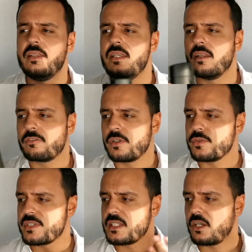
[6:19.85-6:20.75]
The other
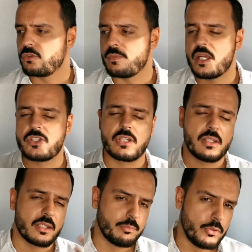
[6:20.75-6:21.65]
fragrances that I could
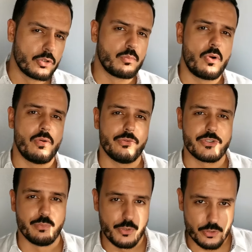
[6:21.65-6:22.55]
mention, like Pure
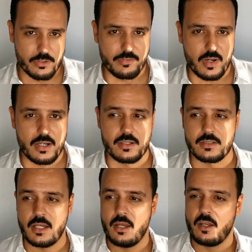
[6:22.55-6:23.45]
Malt, Pure
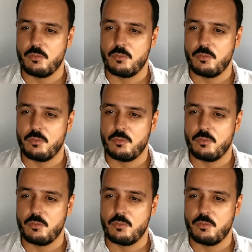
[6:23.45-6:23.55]
Havane,